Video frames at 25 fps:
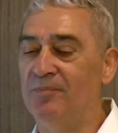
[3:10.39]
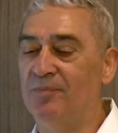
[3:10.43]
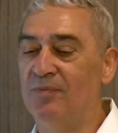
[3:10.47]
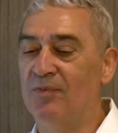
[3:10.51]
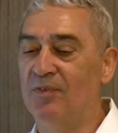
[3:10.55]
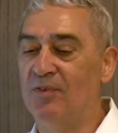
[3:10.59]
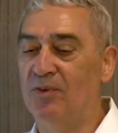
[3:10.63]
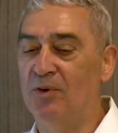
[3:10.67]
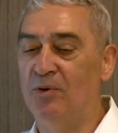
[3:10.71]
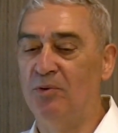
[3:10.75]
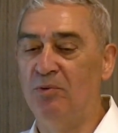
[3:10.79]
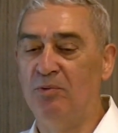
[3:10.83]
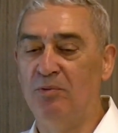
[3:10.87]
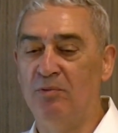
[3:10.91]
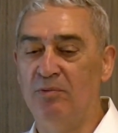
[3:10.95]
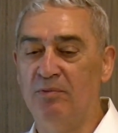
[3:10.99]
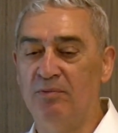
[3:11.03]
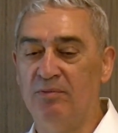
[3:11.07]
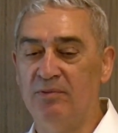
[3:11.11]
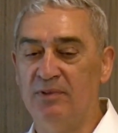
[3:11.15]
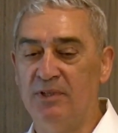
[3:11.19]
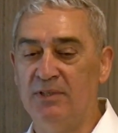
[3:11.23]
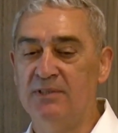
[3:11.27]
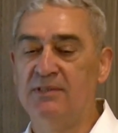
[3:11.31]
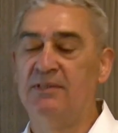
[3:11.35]
So
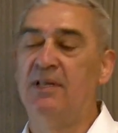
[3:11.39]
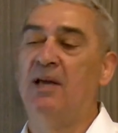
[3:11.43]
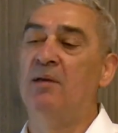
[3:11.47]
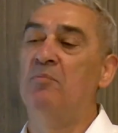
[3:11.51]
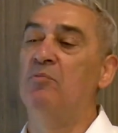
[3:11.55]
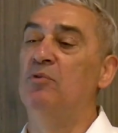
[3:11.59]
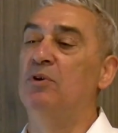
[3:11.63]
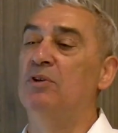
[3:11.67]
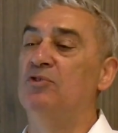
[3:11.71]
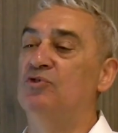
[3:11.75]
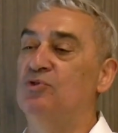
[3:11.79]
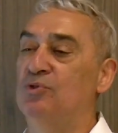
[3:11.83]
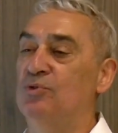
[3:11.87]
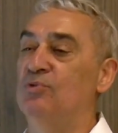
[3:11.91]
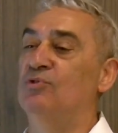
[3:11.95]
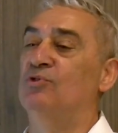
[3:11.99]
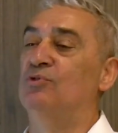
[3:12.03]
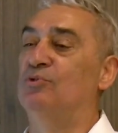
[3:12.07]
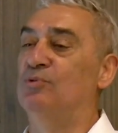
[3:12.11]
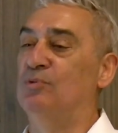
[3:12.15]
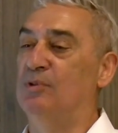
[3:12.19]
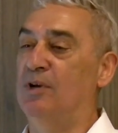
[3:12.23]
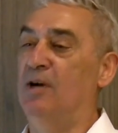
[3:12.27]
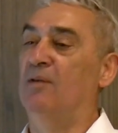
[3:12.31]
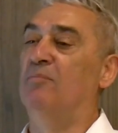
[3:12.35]
this time we choose
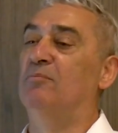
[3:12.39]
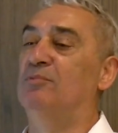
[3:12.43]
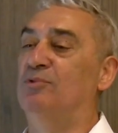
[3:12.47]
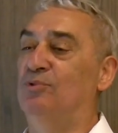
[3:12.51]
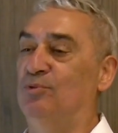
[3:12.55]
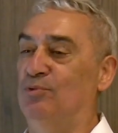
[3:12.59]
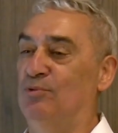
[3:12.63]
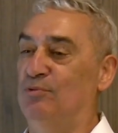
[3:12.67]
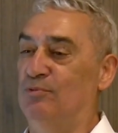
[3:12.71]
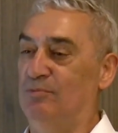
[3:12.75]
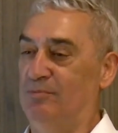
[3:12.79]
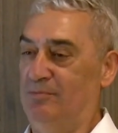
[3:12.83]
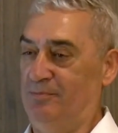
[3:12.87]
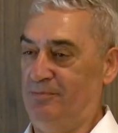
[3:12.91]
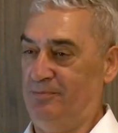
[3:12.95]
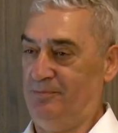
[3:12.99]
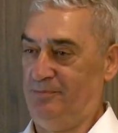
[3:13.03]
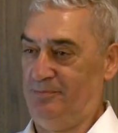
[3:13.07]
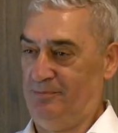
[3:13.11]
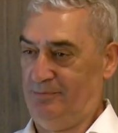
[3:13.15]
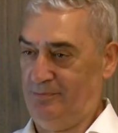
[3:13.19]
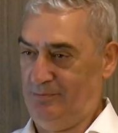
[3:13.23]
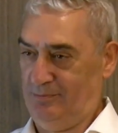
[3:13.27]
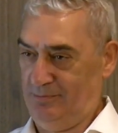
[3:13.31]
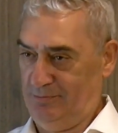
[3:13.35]
to come to
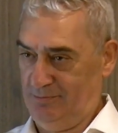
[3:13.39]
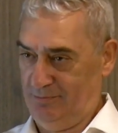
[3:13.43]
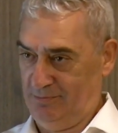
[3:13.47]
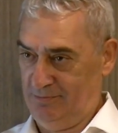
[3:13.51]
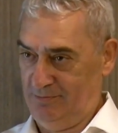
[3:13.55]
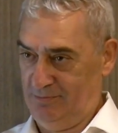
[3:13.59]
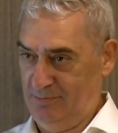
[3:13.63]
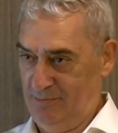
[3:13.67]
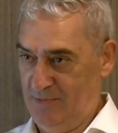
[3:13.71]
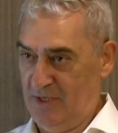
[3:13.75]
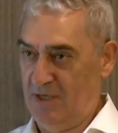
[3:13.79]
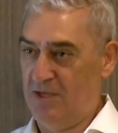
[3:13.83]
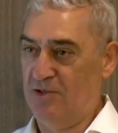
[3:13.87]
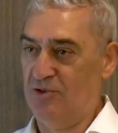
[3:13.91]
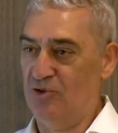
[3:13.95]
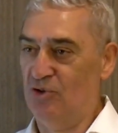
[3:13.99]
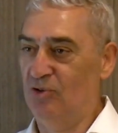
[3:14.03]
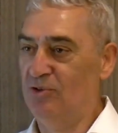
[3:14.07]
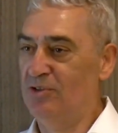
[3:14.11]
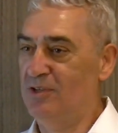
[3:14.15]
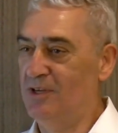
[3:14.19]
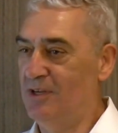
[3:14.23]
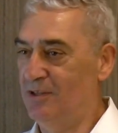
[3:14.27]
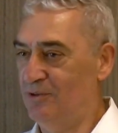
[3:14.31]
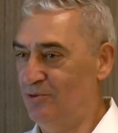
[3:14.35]

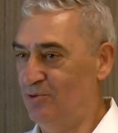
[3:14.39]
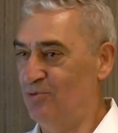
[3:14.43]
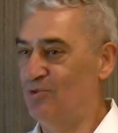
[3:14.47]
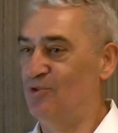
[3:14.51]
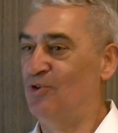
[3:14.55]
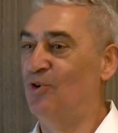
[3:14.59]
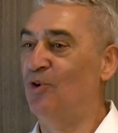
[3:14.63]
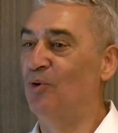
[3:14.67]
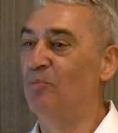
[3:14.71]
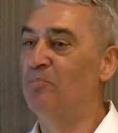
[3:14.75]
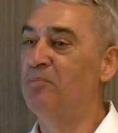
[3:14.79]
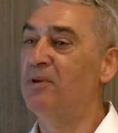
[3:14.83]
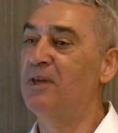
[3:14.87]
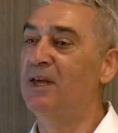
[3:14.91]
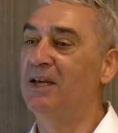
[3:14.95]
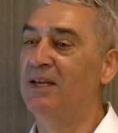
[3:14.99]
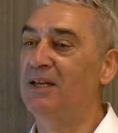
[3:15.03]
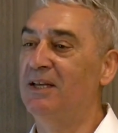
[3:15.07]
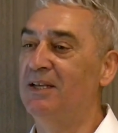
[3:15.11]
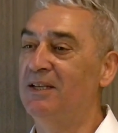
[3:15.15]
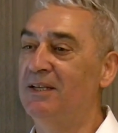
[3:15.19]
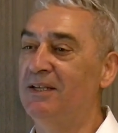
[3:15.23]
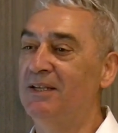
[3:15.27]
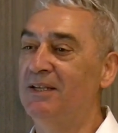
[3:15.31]
Macedonia, to Skopje,